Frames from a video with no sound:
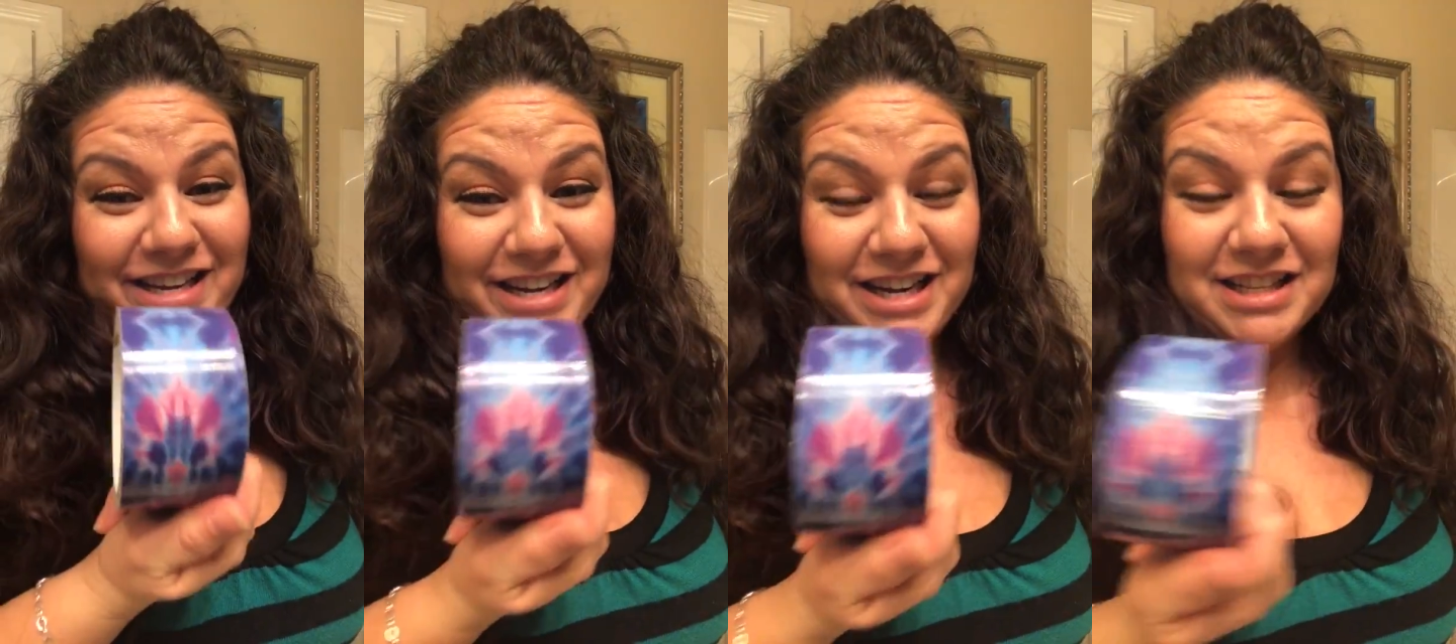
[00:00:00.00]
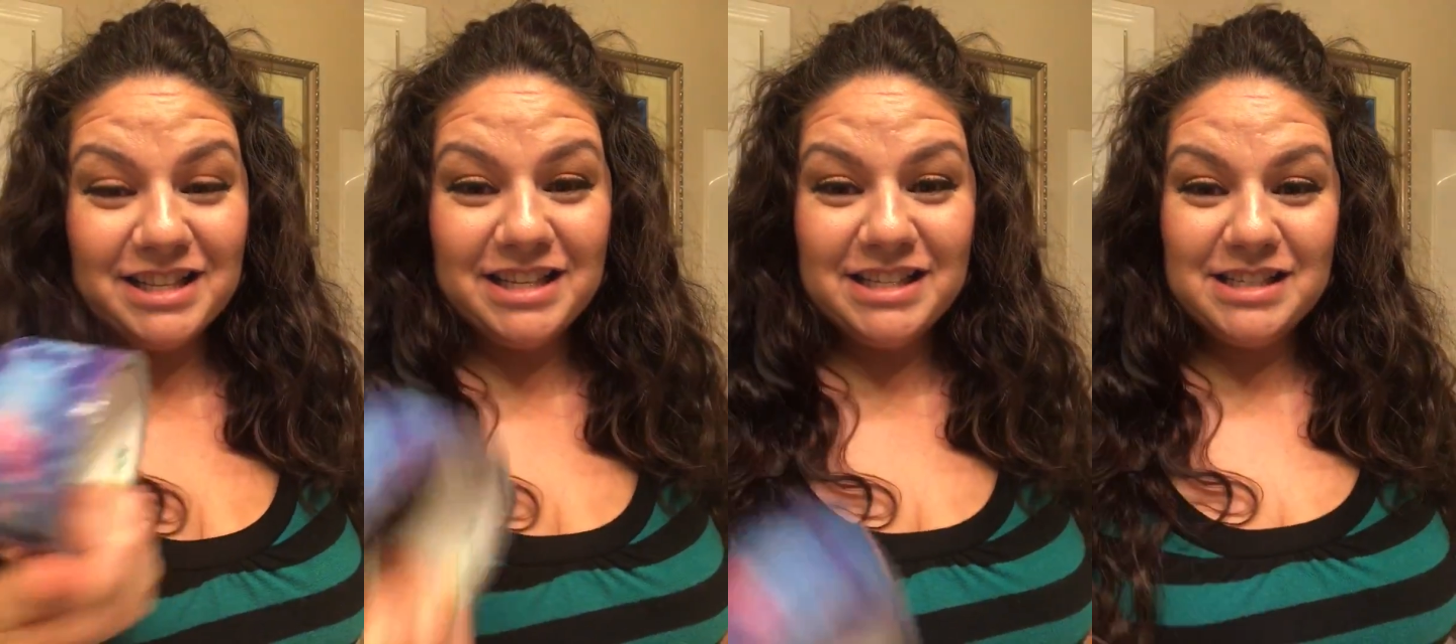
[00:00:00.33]
and
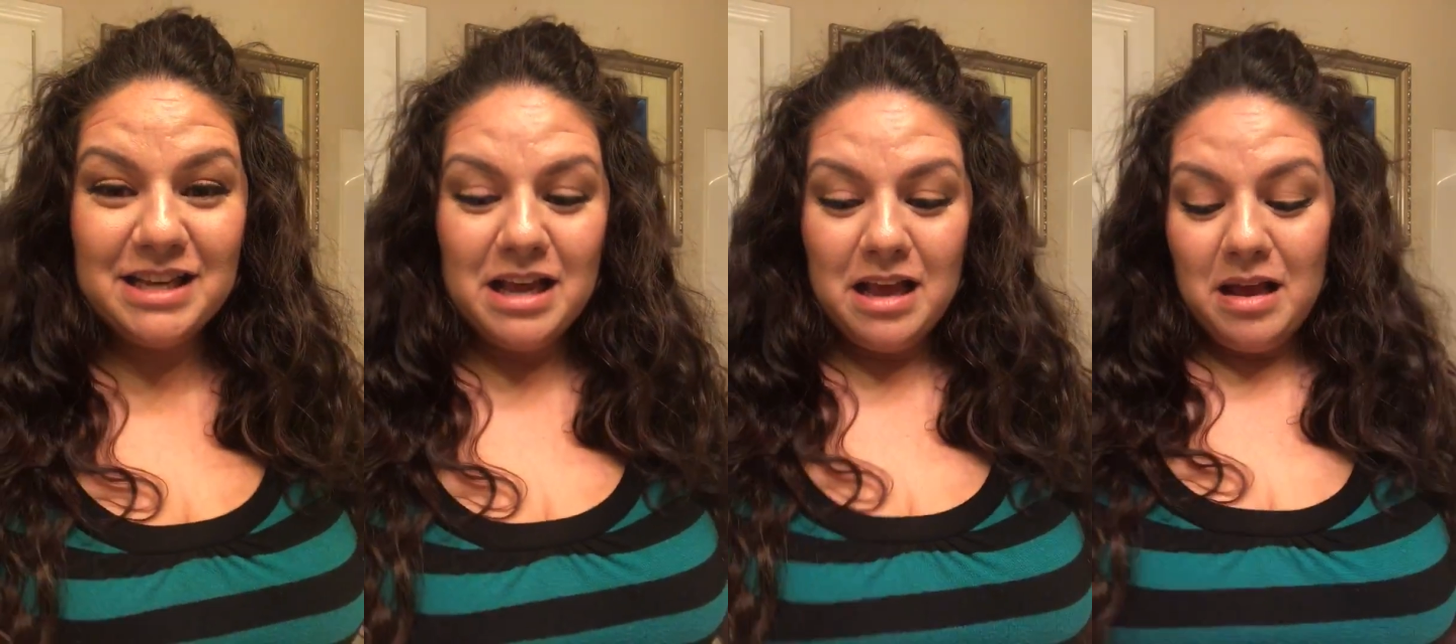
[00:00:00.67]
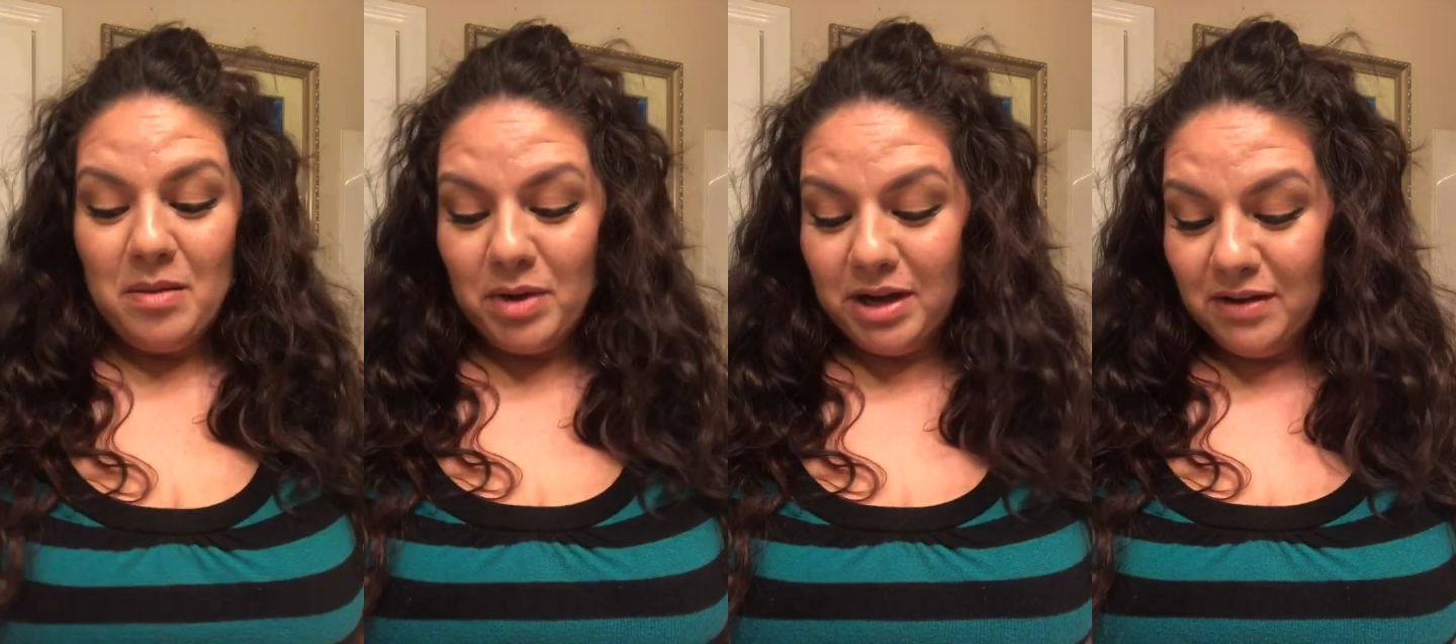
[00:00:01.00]
not this,
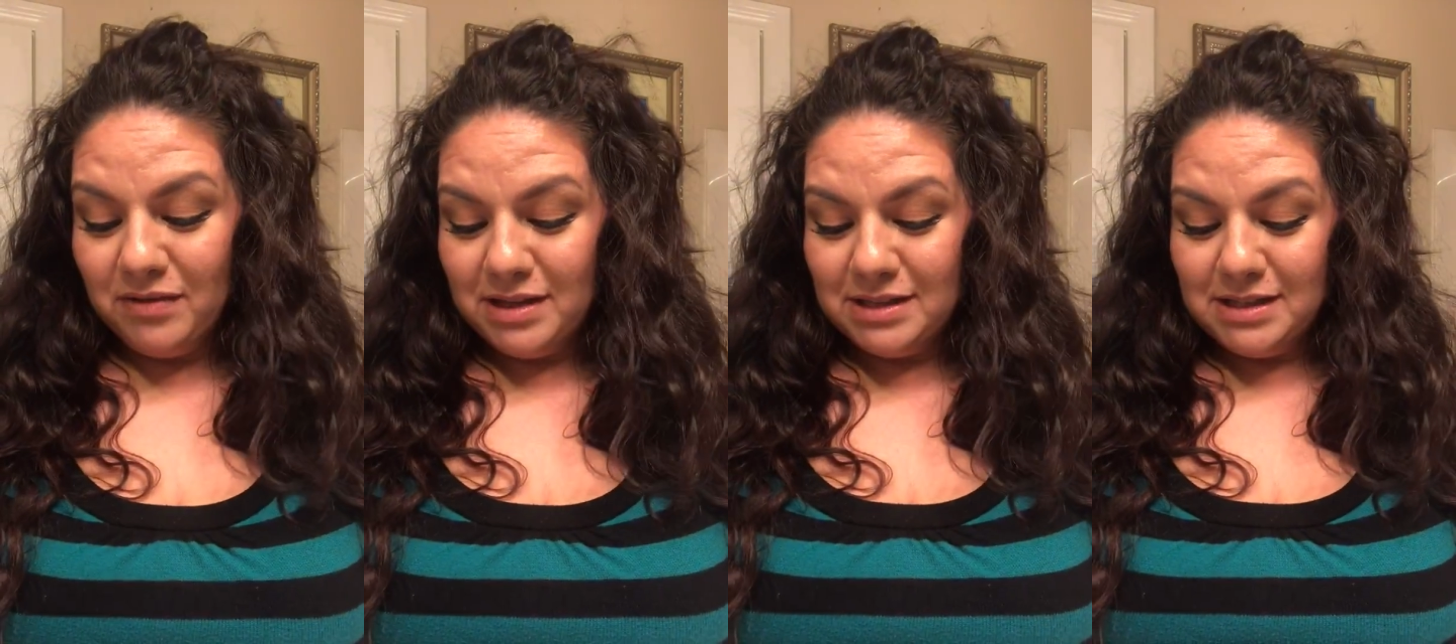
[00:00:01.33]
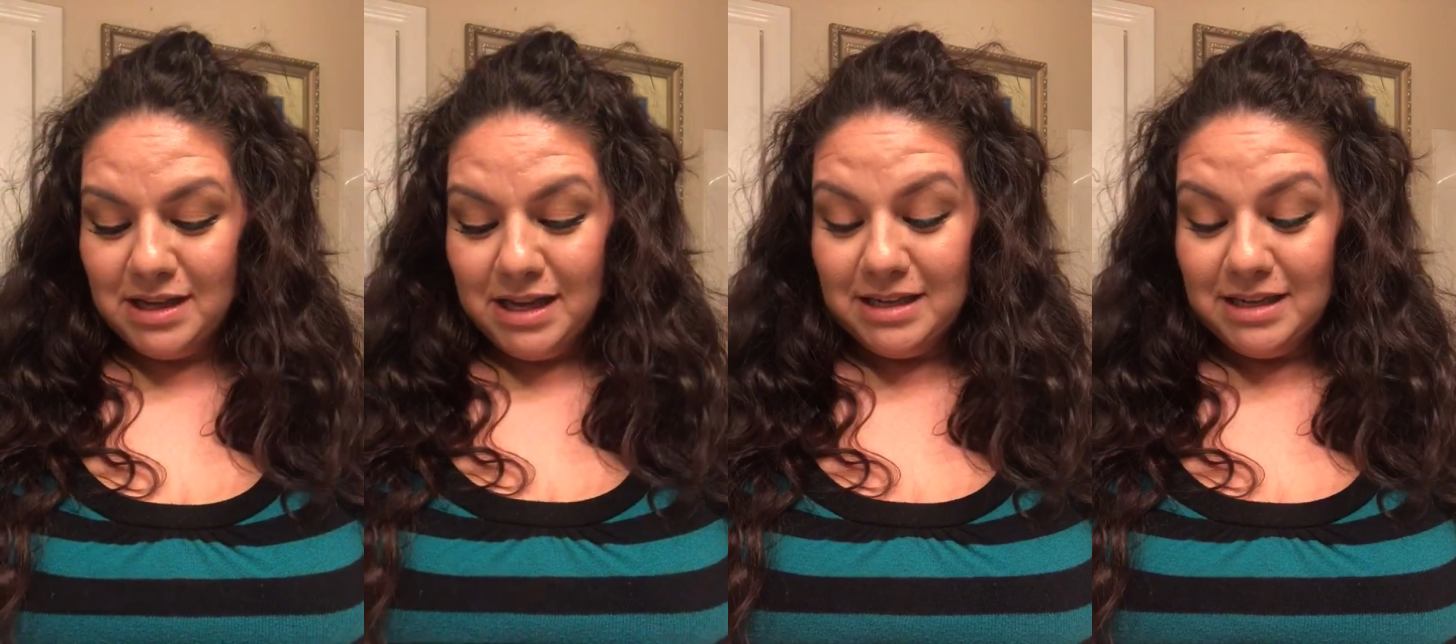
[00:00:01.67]
but I give this